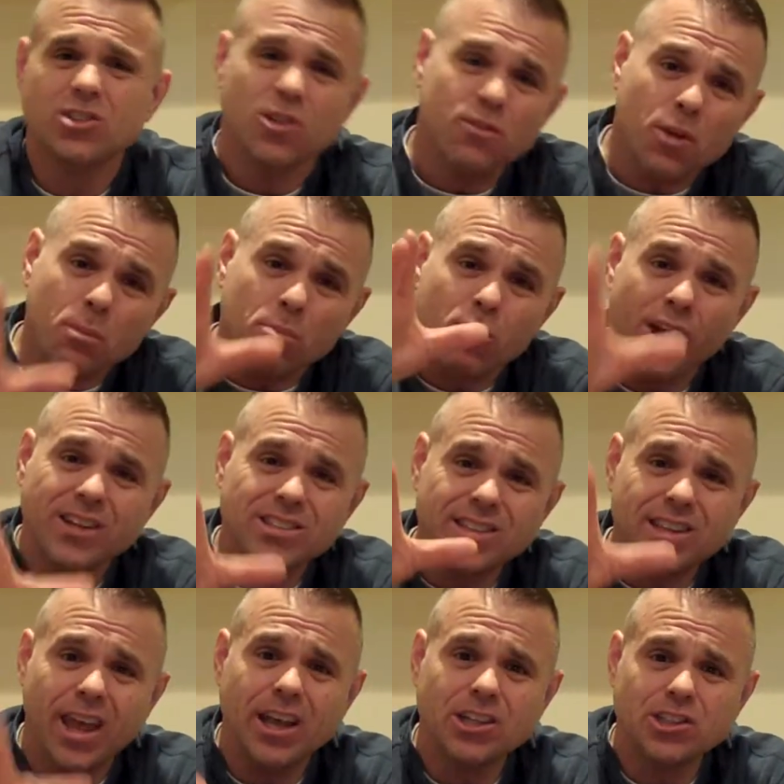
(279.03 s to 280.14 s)
So if your
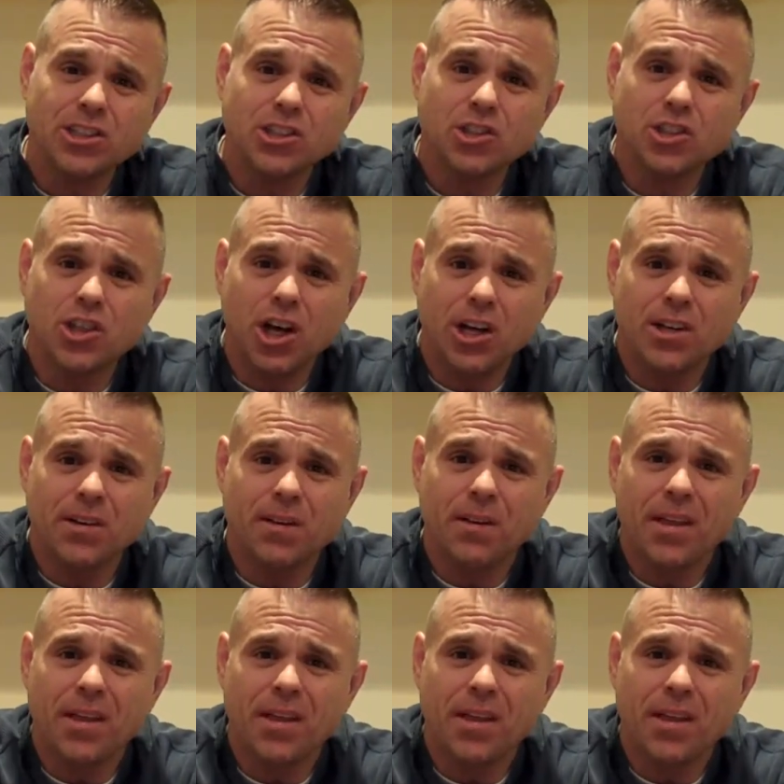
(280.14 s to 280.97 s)
presentation is good,